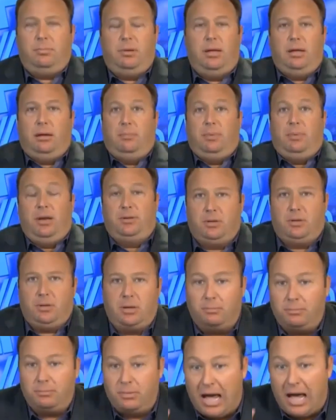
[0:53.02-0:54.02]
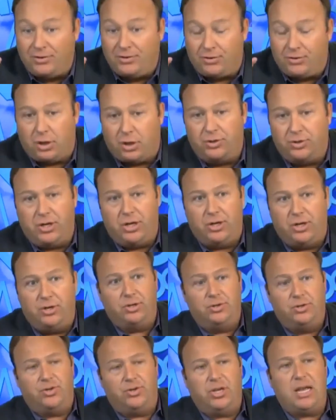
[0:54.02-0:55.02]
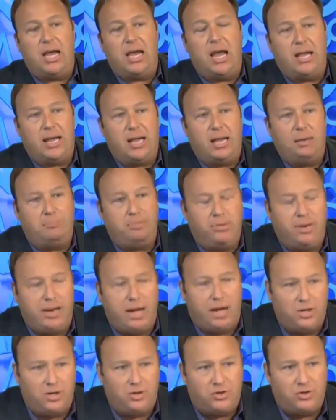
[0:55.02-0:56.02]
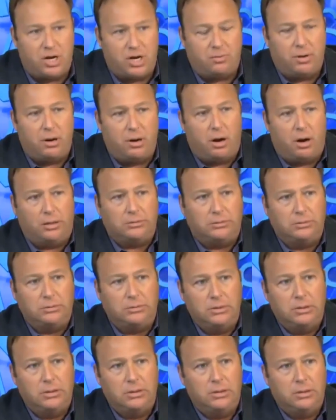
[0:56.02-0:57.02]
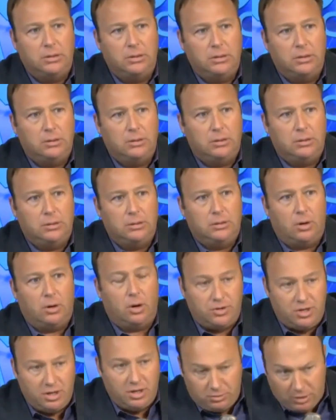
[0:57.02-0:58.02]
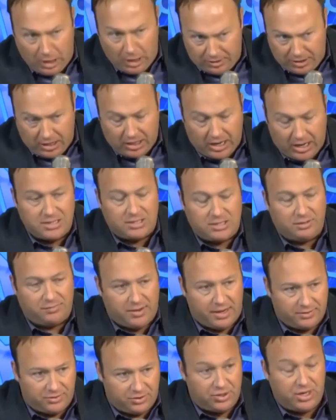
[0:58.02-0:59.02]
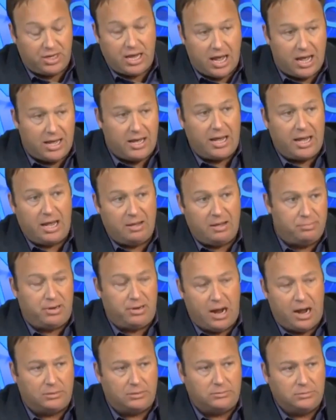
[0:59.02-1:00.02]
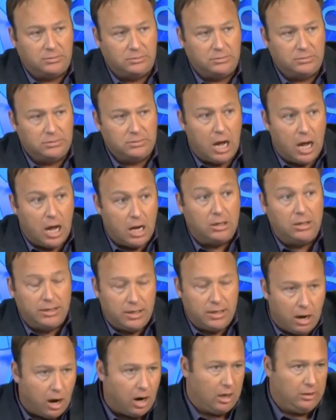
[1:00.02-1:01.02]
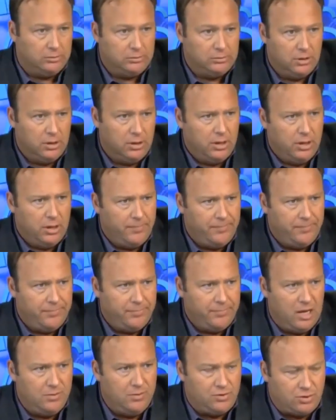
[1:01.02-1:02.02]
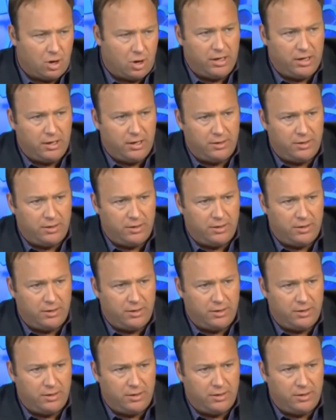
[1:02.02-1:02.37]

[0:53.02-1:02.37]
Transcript: I mean, it's, guys, search engine, CIA put out degenerate art. Or declassified. CIA put out ugly art. Starting in the